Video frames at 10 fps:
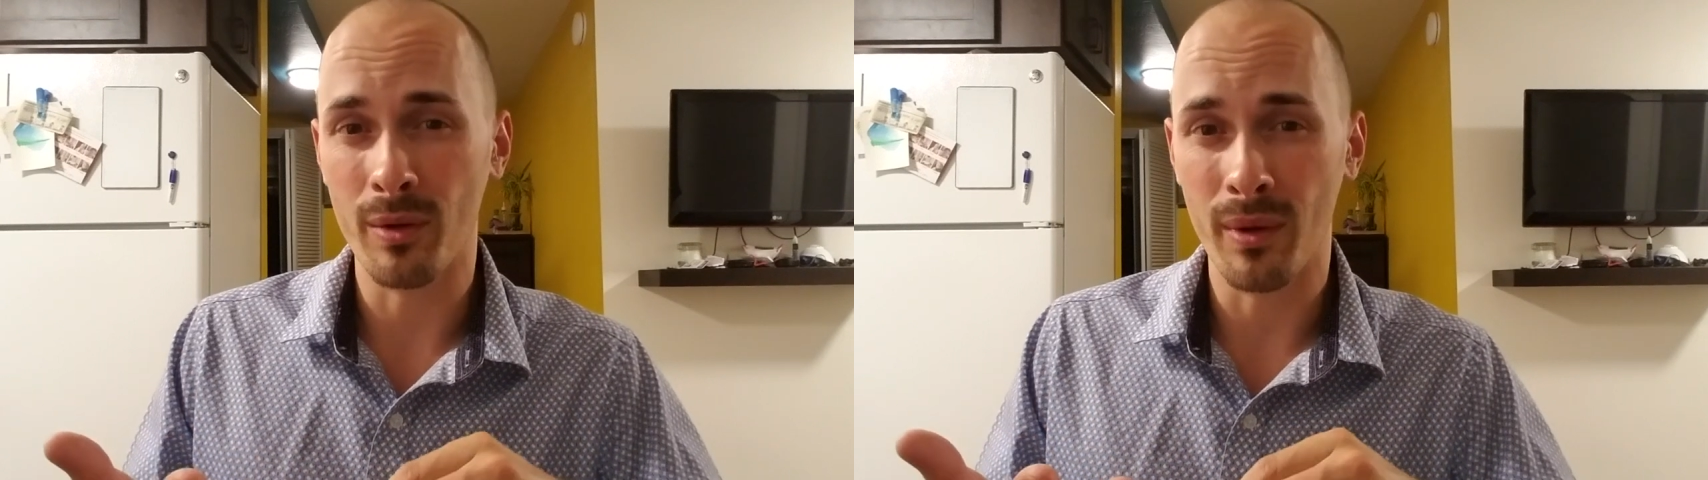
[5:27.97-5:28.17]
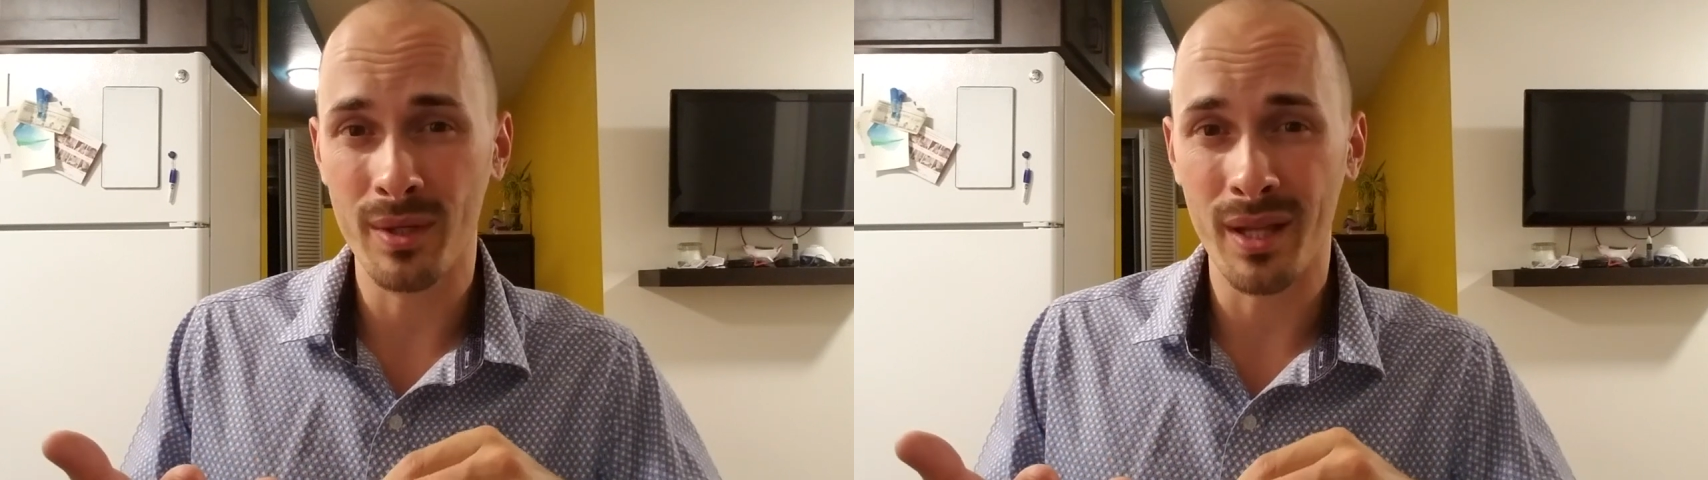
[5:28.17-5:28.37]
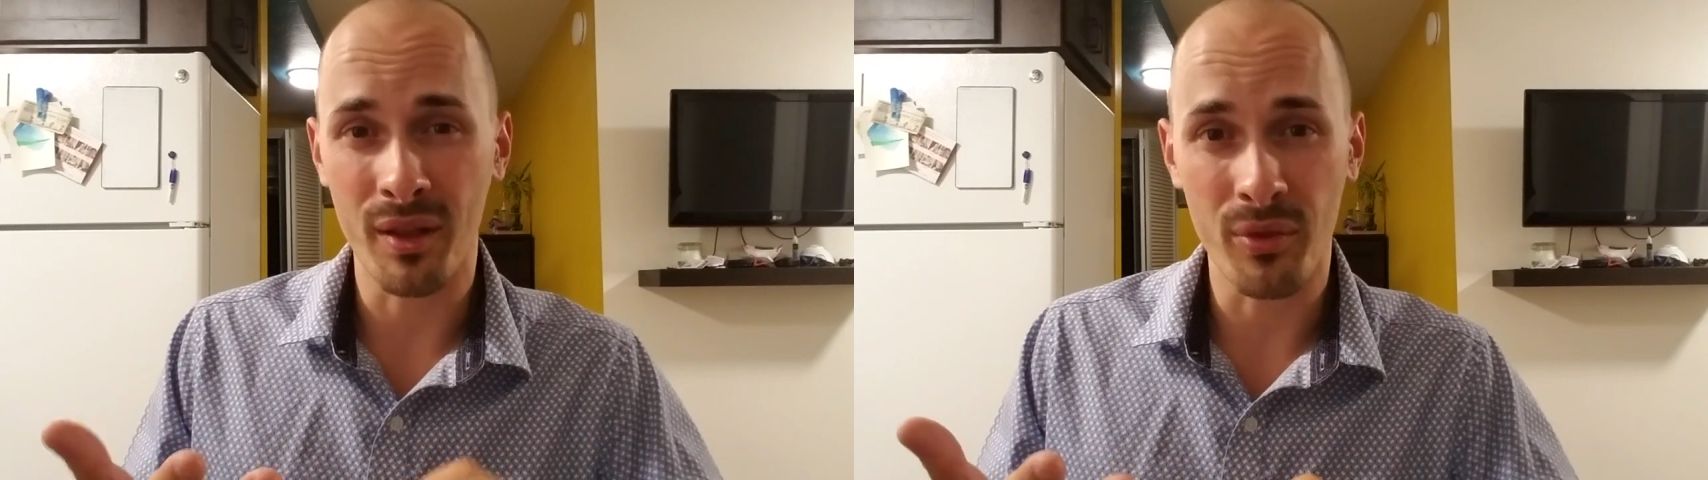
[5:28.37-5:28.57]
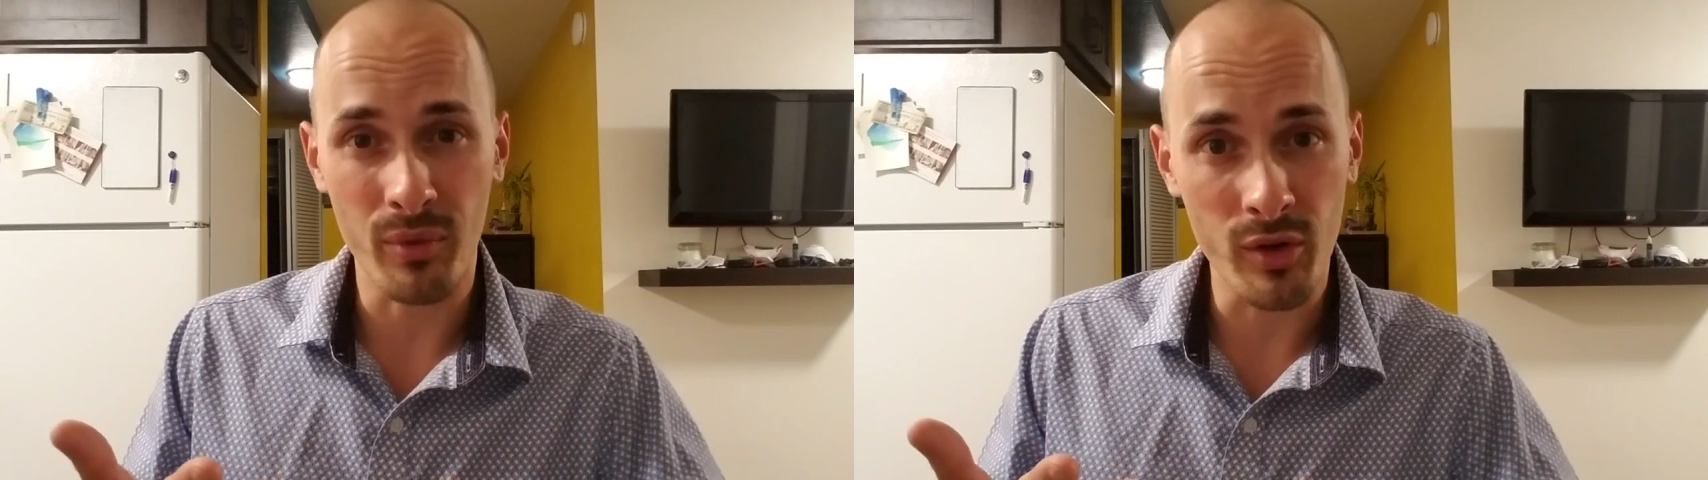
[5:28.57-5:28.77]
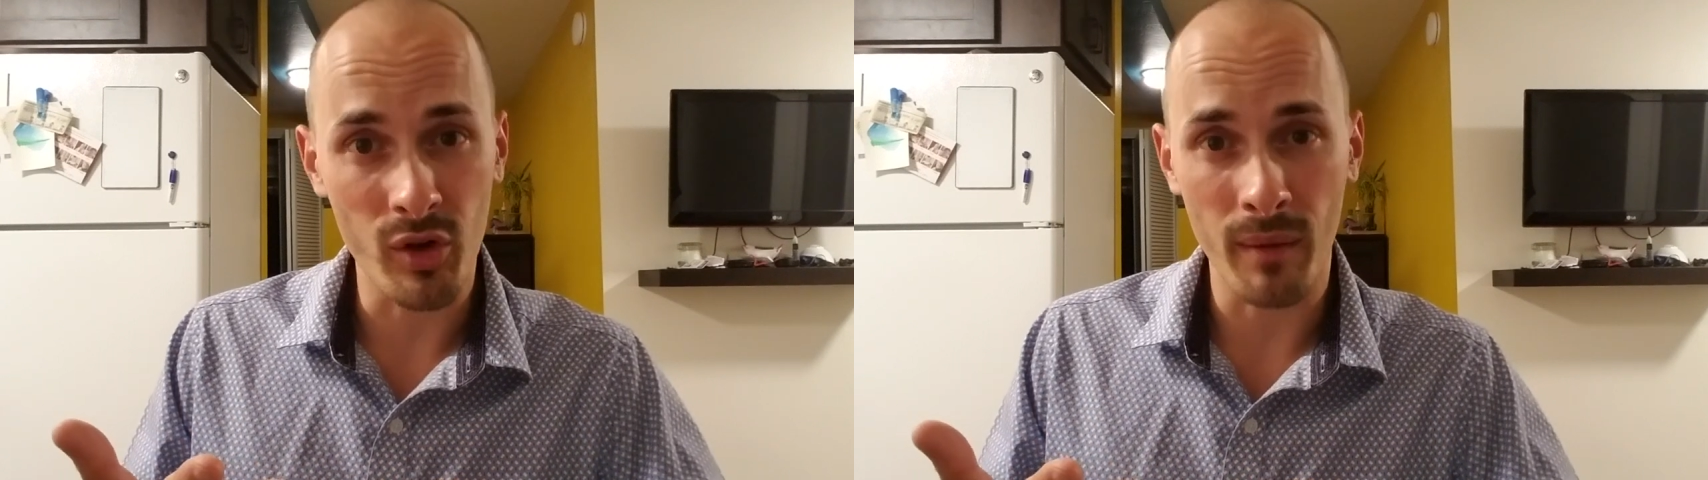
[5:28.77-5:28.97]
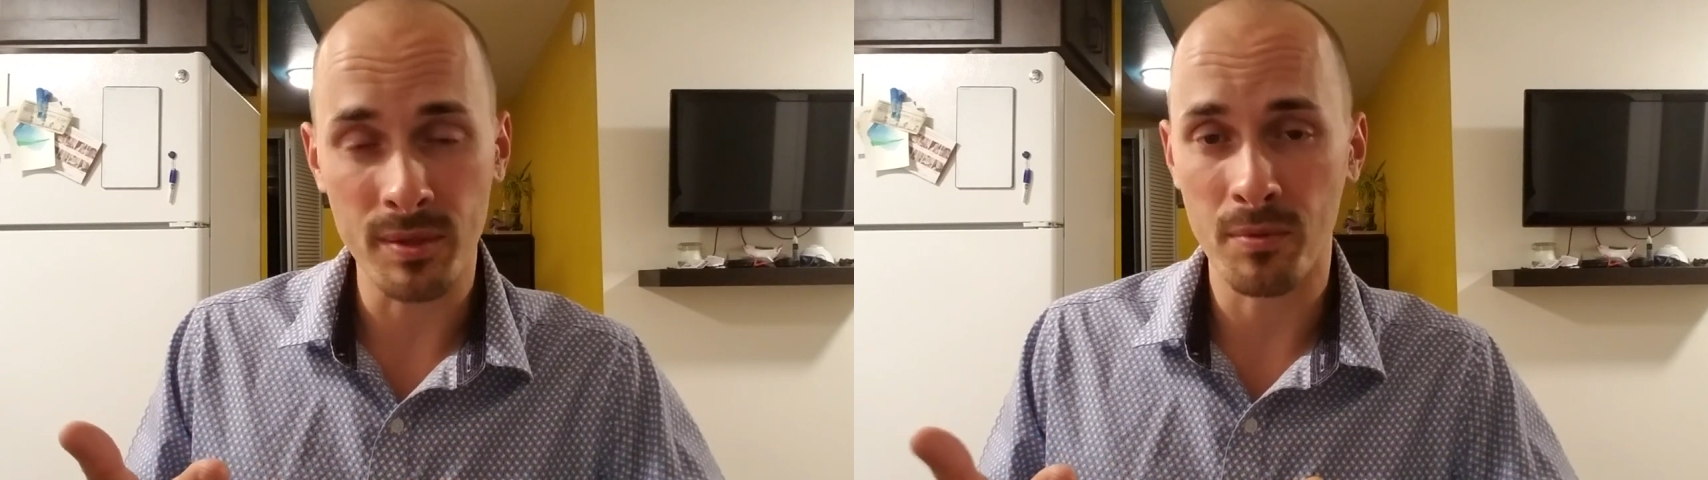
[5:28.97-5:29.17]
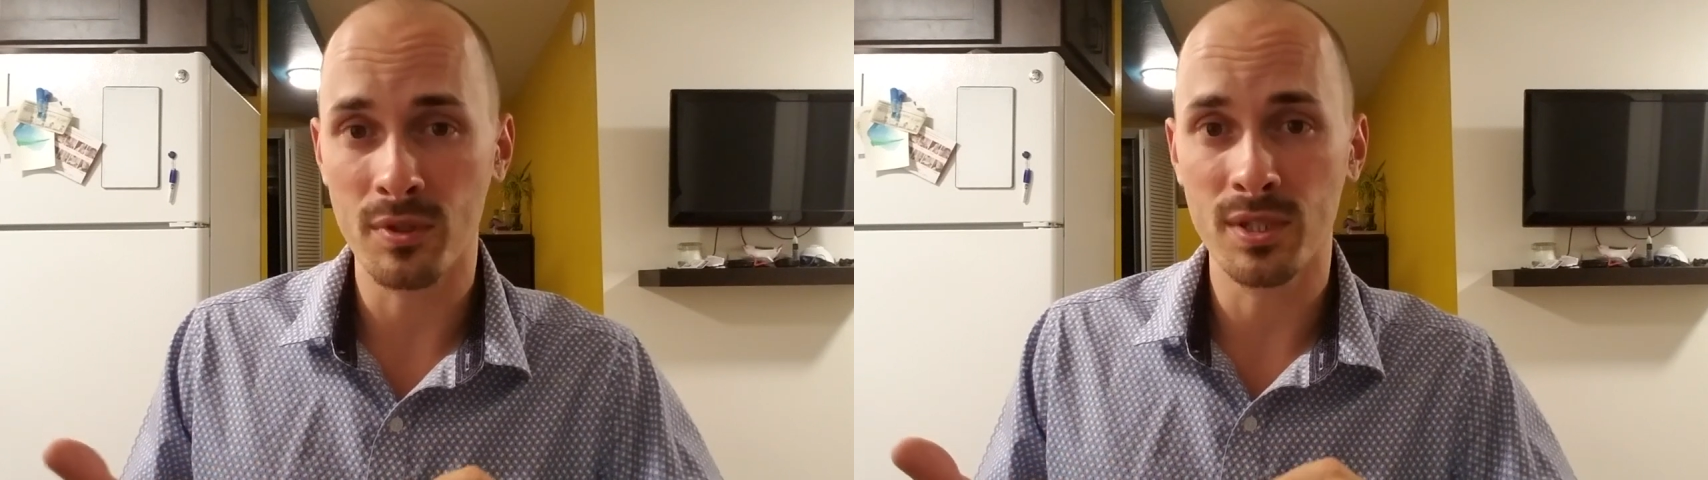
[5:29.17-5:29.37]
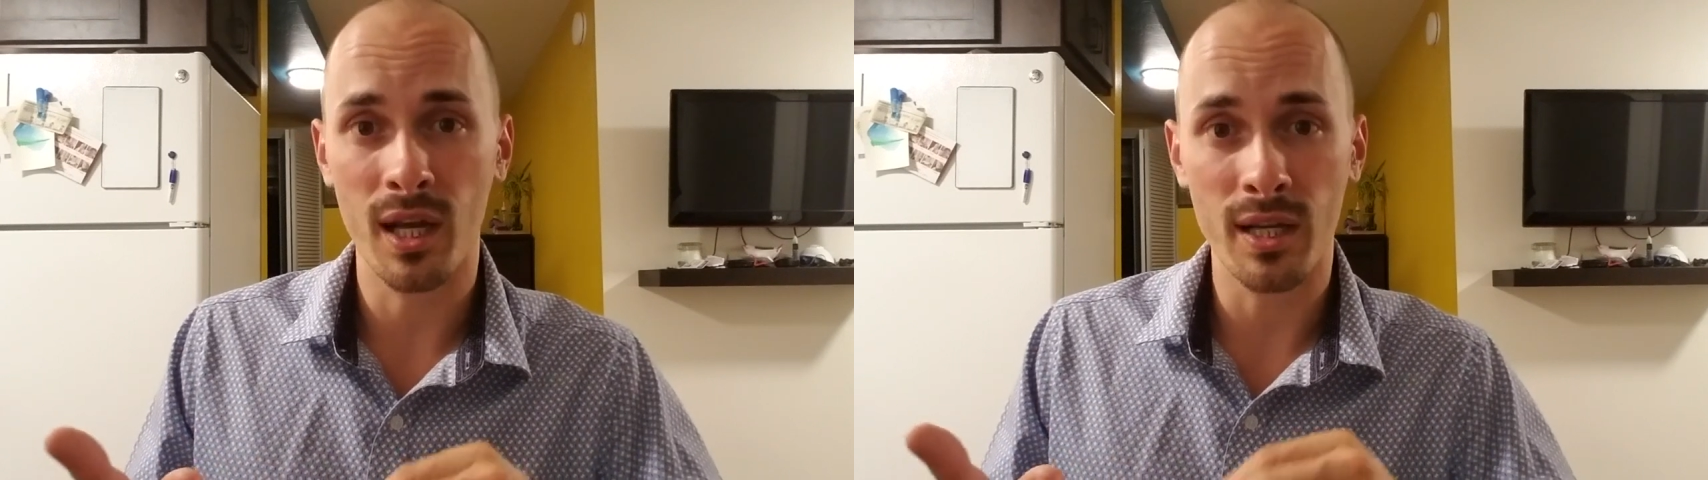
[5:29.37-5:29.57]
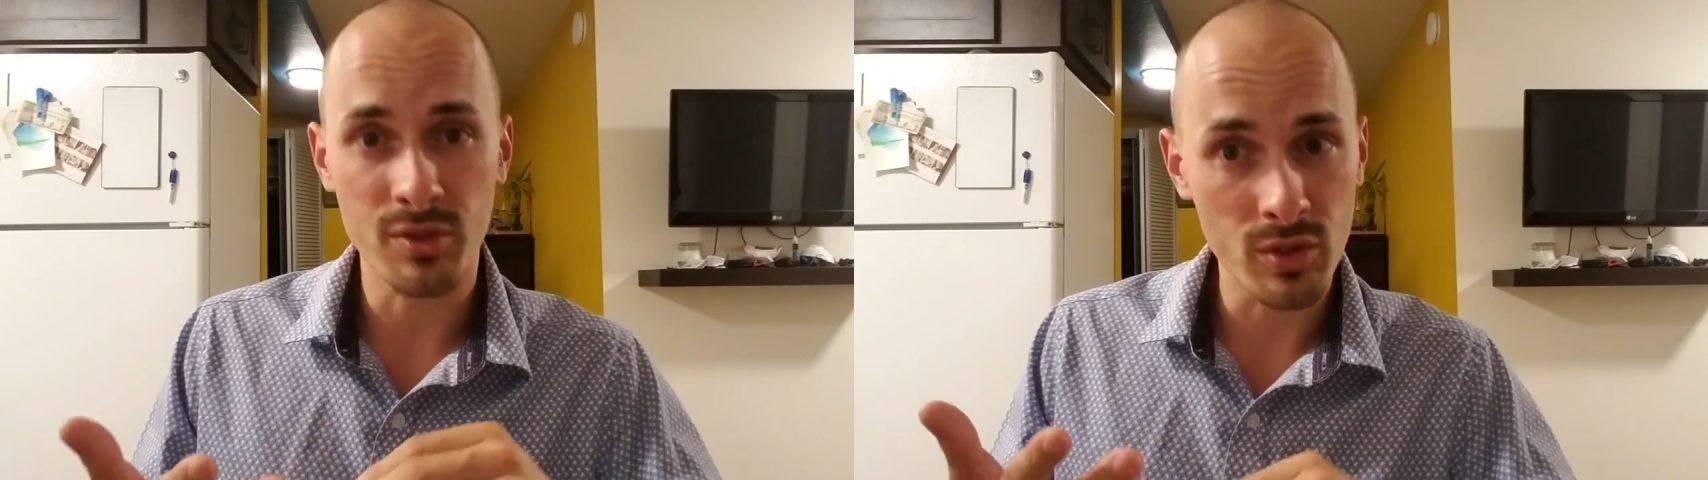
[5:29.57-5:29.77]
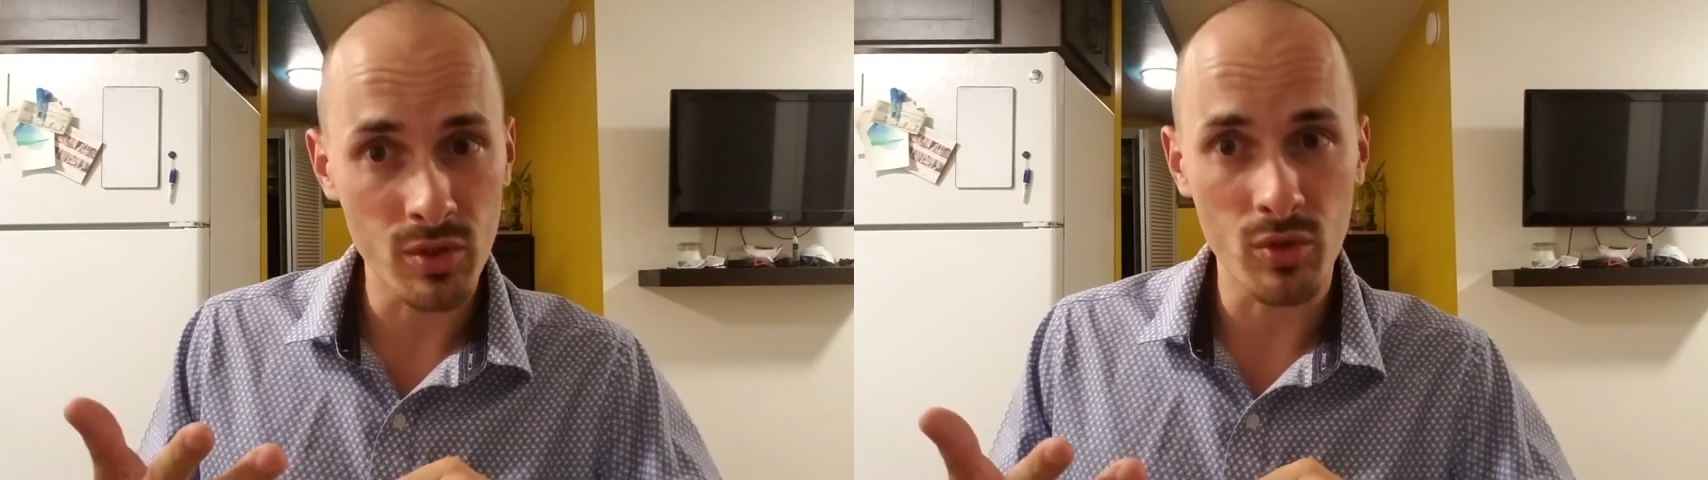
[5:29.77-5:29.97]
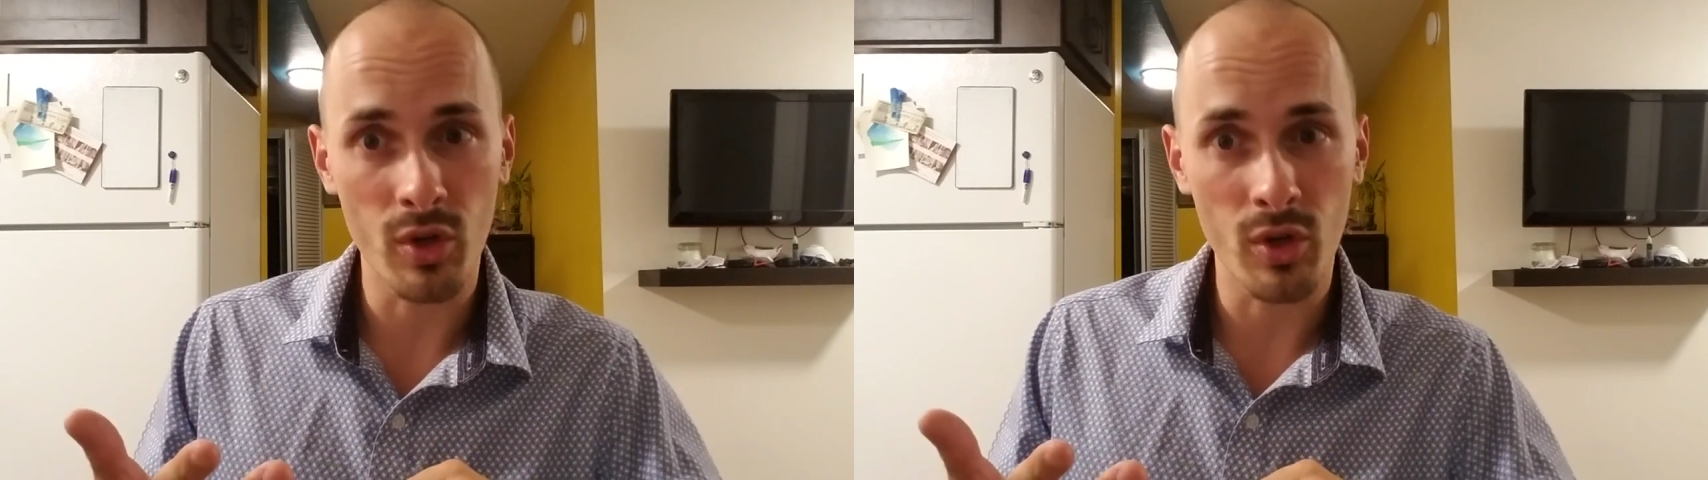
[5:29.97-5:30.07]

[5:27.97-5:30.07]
maybe like 3 grams per slice or 2